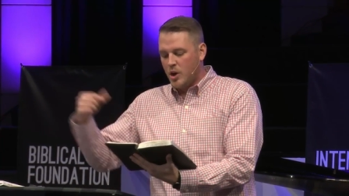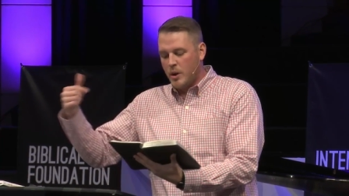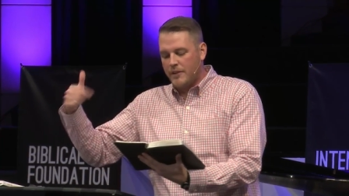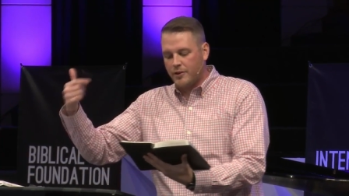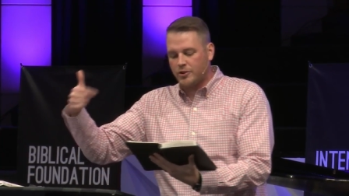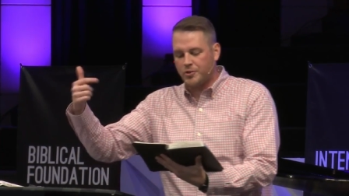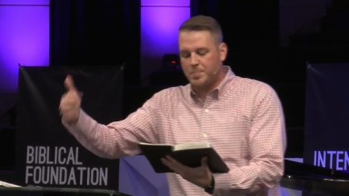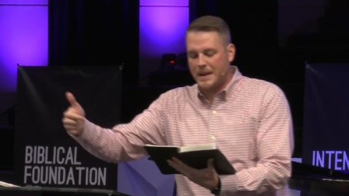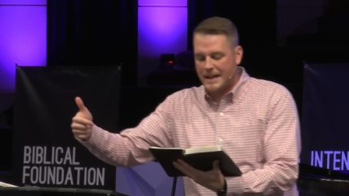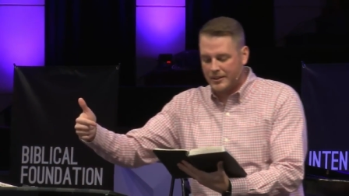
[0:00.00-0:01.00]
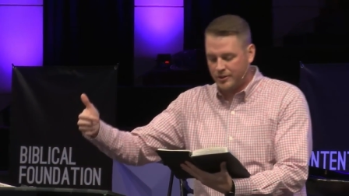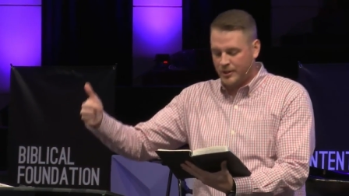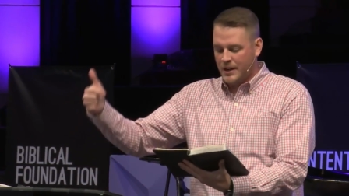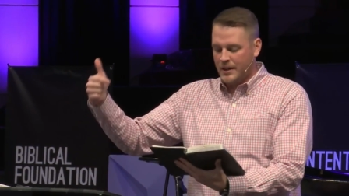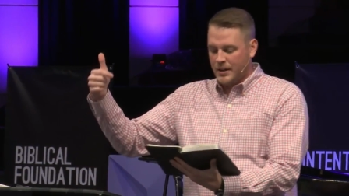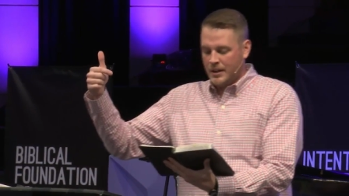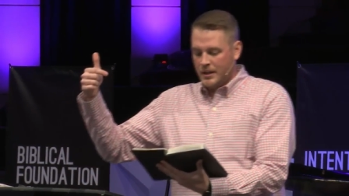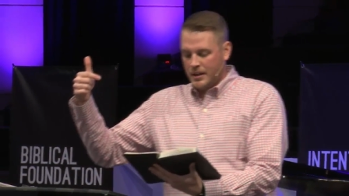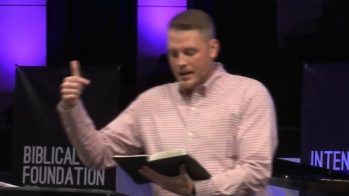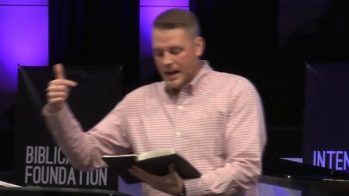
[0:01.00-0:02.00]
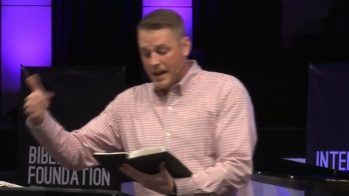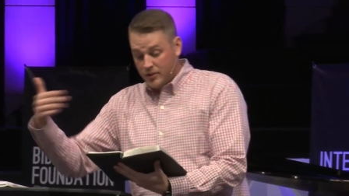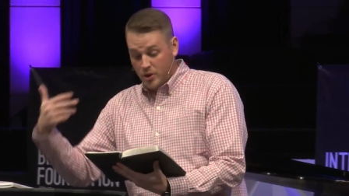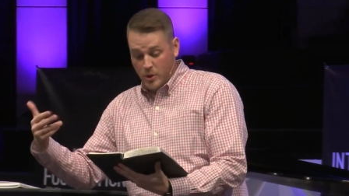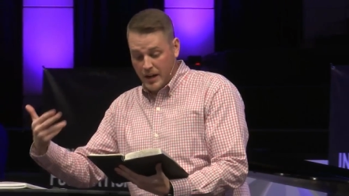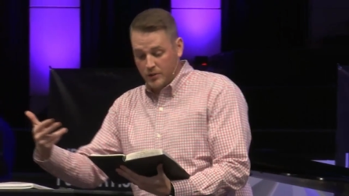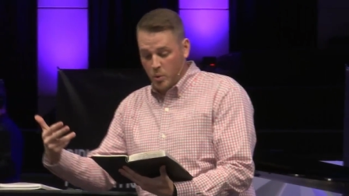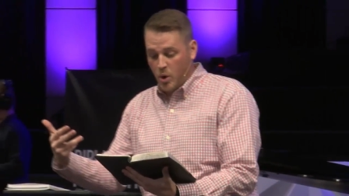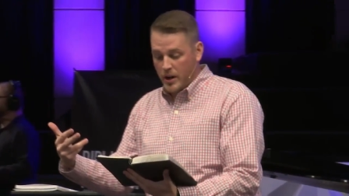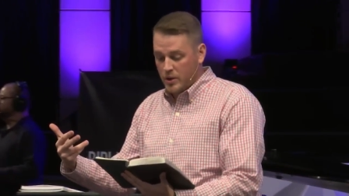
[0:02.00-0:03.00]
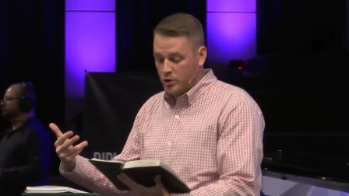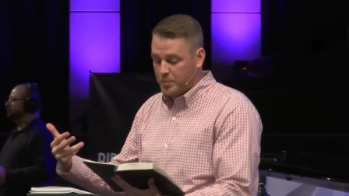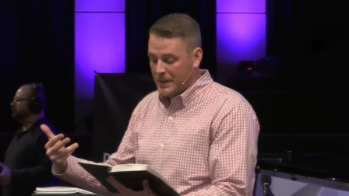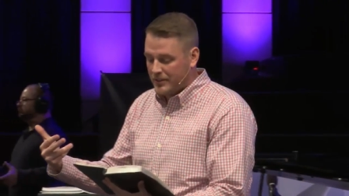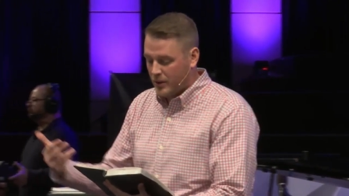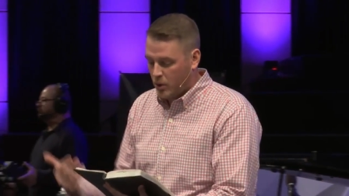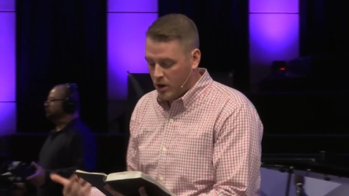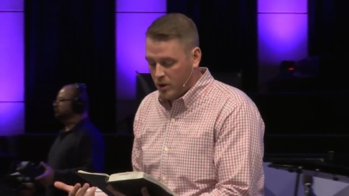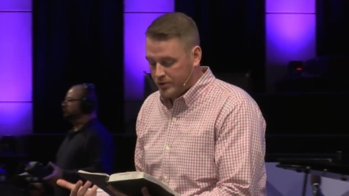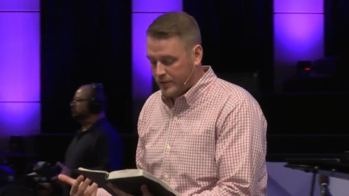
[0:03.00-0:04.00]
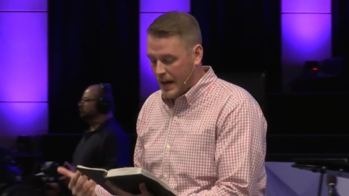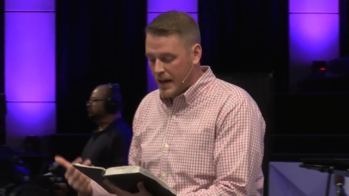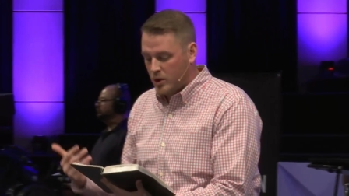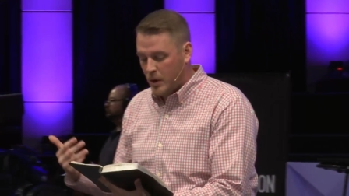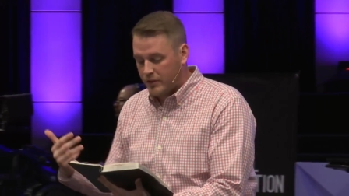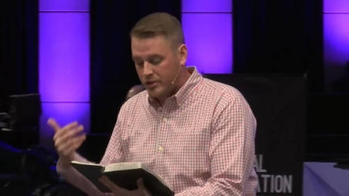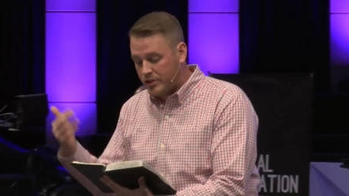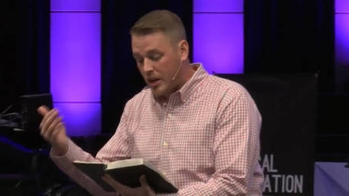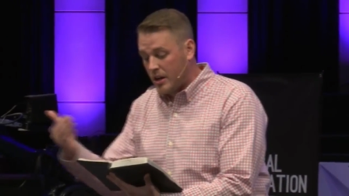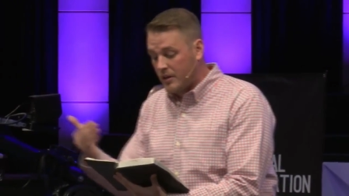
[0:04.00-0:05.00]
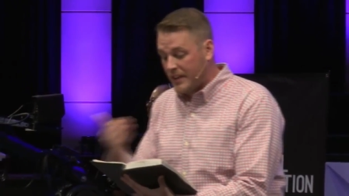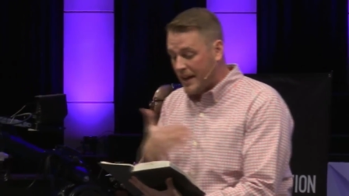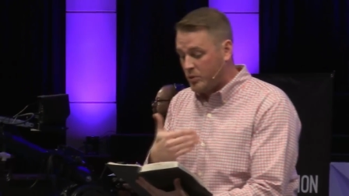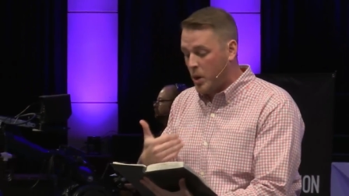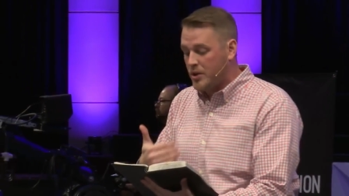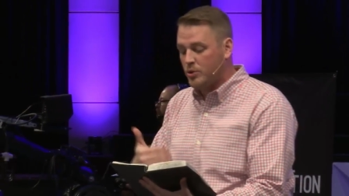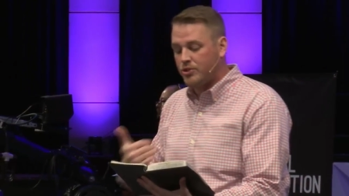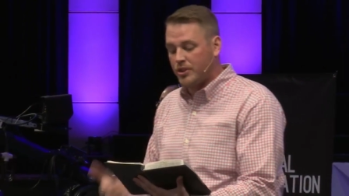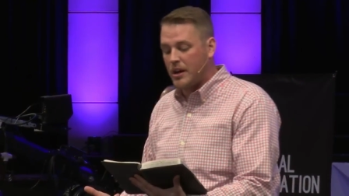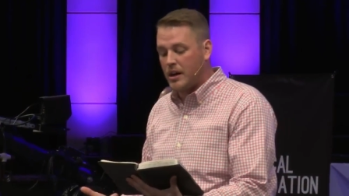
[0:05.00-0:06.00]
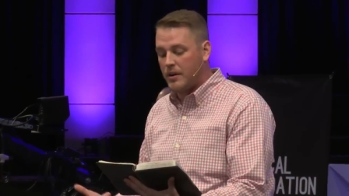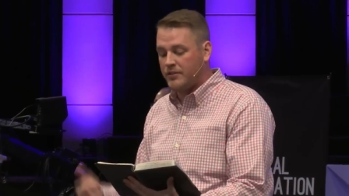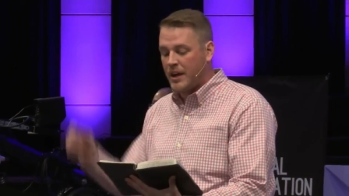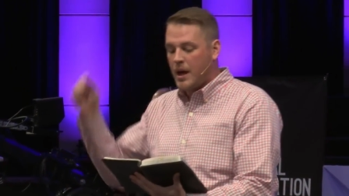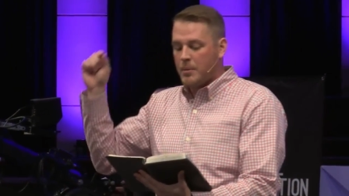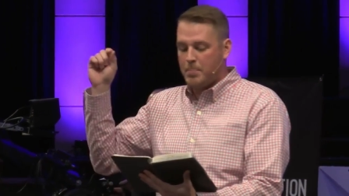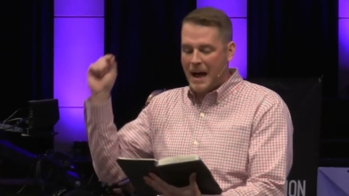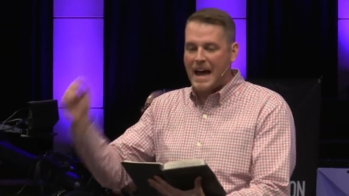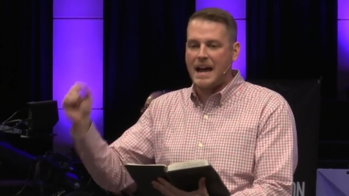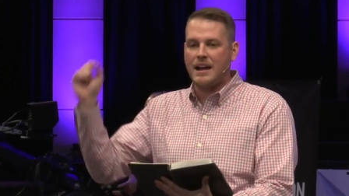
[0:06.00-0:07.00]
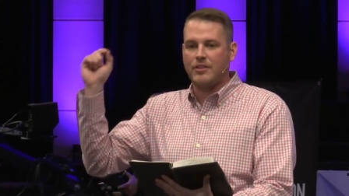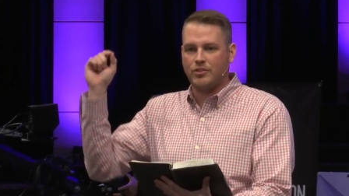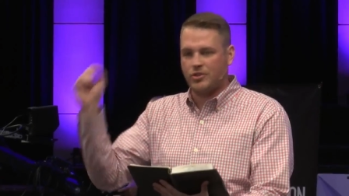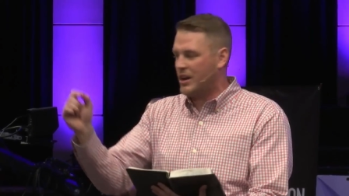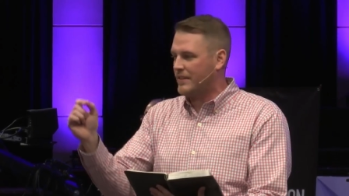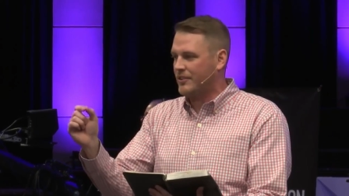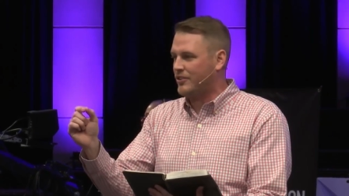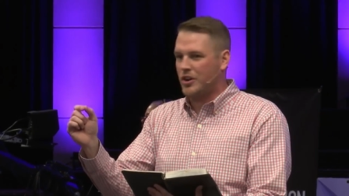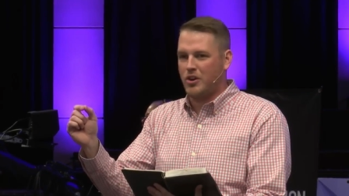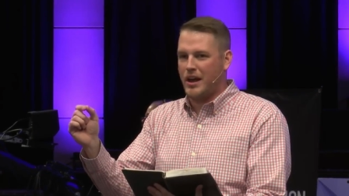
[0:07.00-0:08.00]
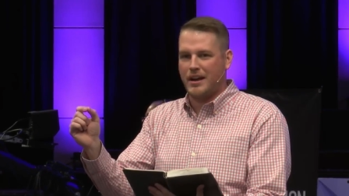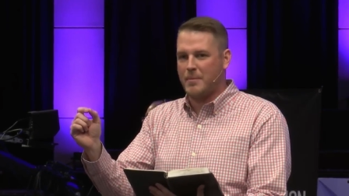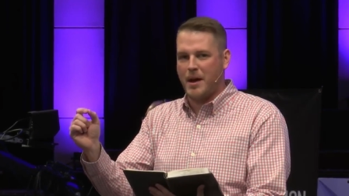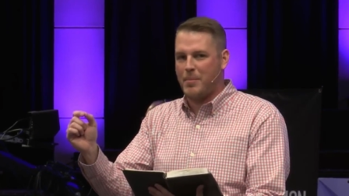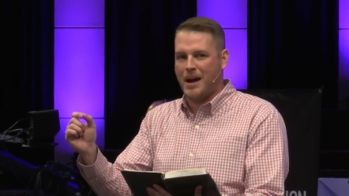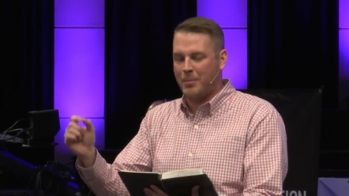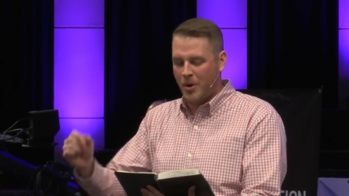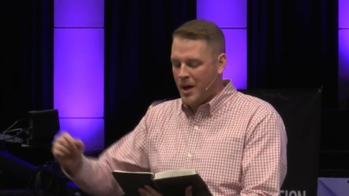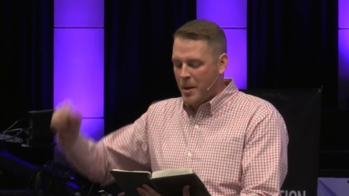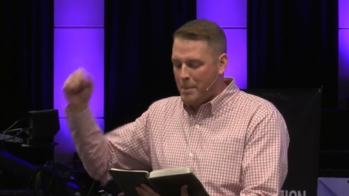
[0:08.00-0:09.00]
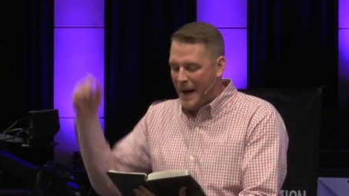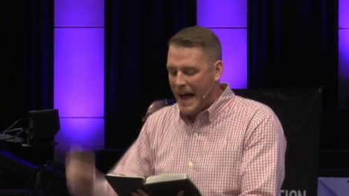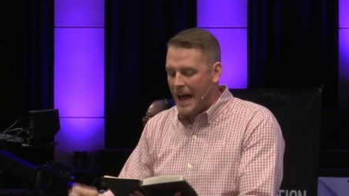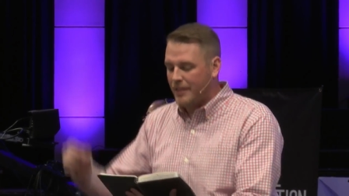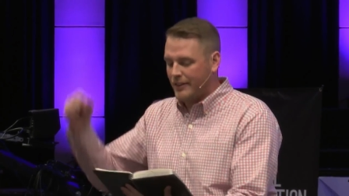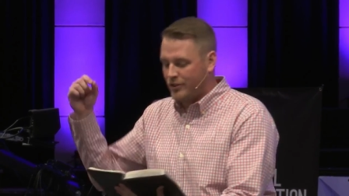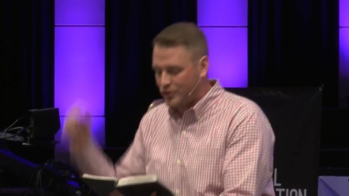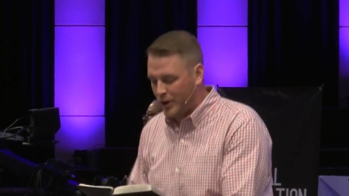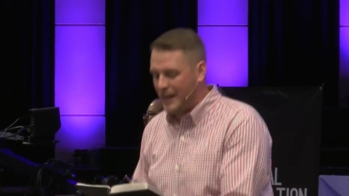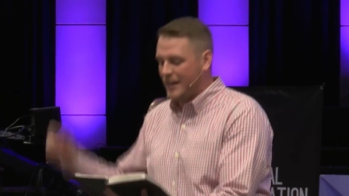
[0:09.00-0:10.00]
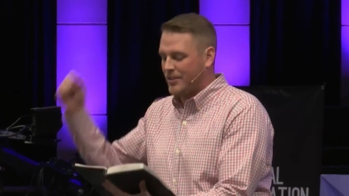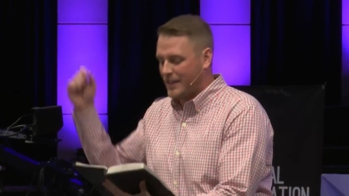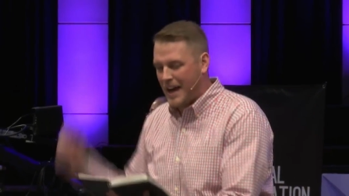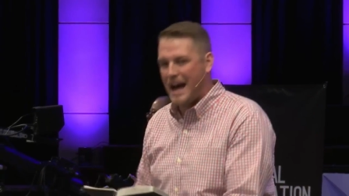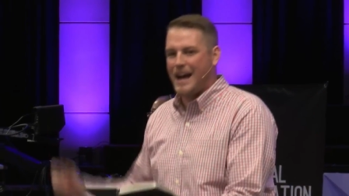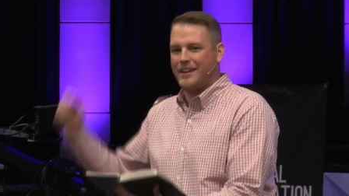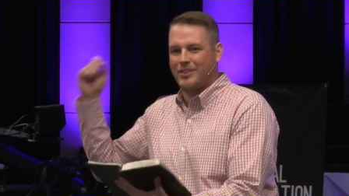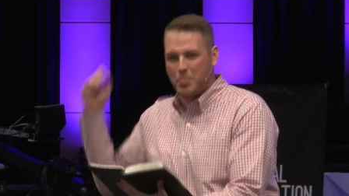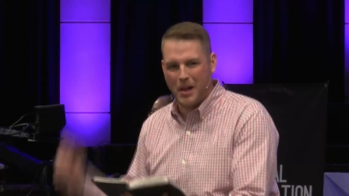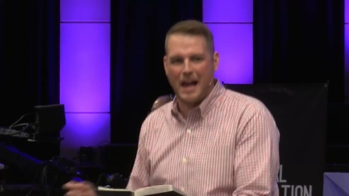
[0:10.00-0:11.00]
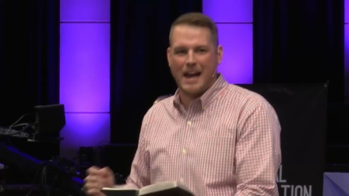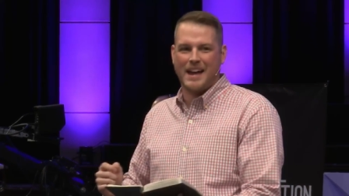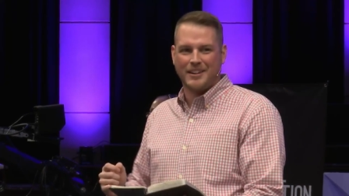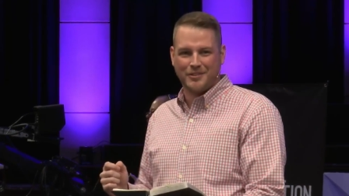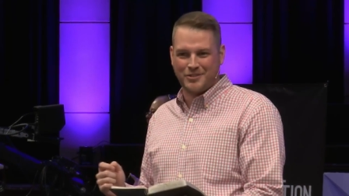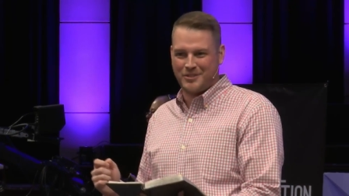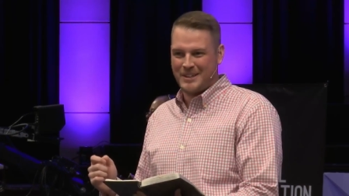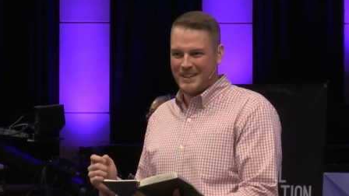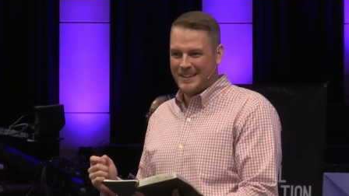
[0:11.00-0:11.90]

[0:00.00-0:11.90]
Whoever speaks as do it as one who speaks the oracles of God. Whoever serves as one who serves by the strength. This is underlined in my Bible. By the strength God supplies.